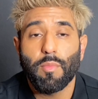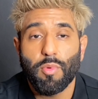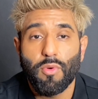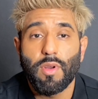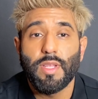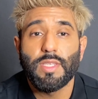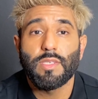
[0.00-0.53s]

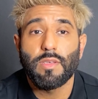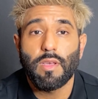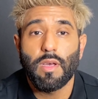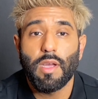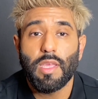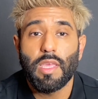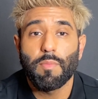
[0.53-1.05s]
important.
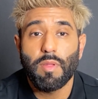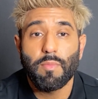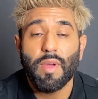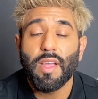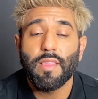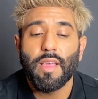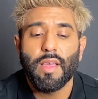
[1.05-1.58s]
Keep in
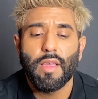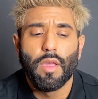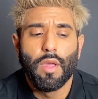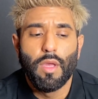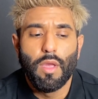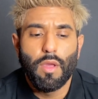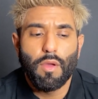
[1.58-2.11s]
mind that
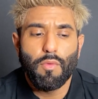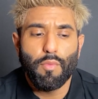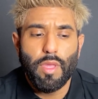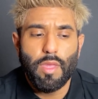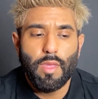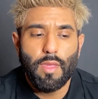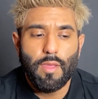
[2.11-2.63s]

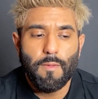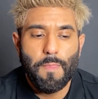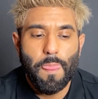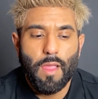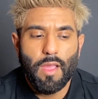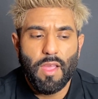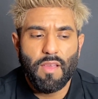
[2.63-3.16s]
we
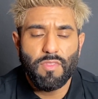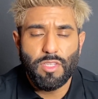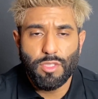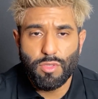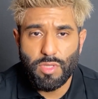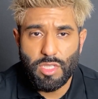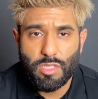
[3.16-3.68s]
have
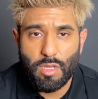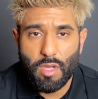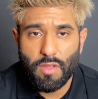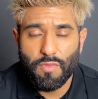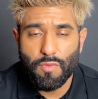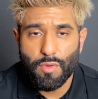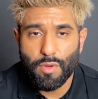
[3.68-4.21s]
these units
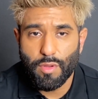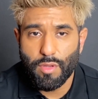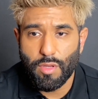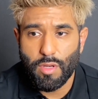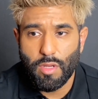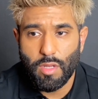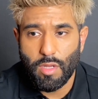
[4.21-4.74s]
on for a
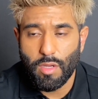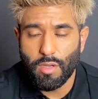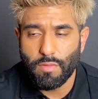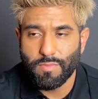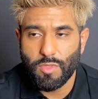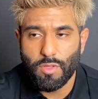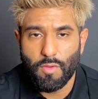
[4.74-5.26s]
good,
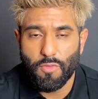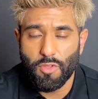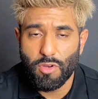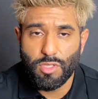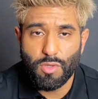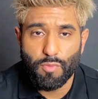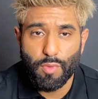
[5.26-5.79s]
whether
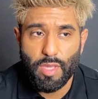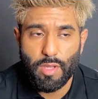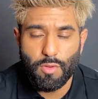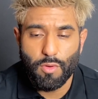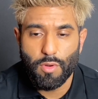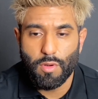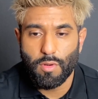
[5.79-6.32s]
it's a
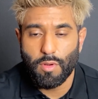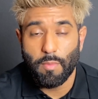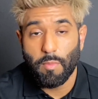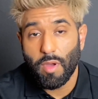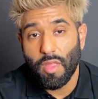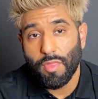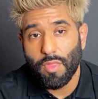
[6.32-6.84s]
week or a
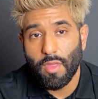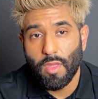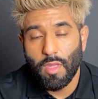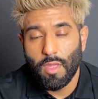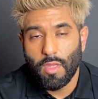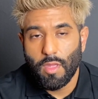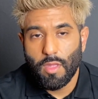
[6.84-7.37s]
month.
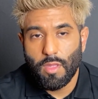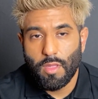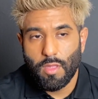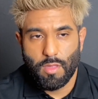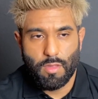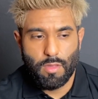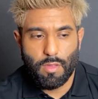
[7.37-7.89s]

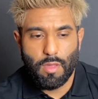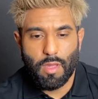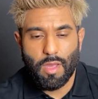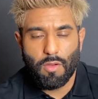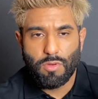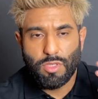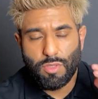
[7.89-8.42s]

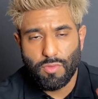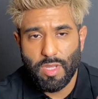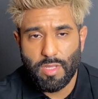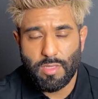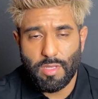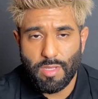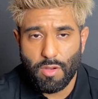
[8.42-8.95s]
Our
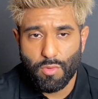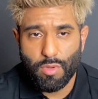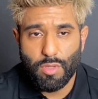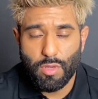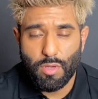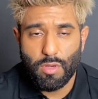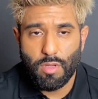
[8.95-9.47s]
sweat and our
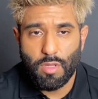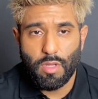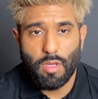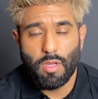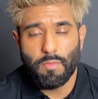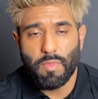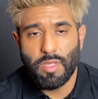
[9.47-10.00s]
dirt
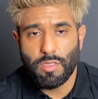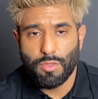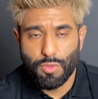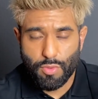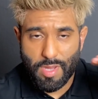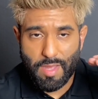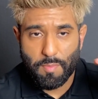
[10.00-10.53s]
is
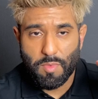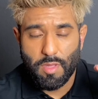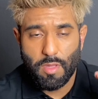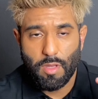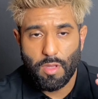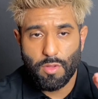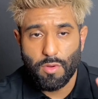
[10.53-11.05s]
trapped
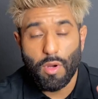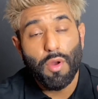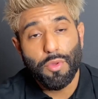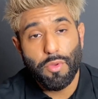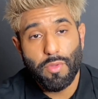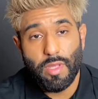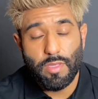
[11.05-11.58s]
under our
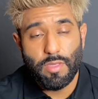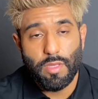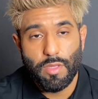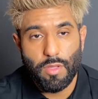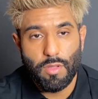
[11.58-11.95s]
unit.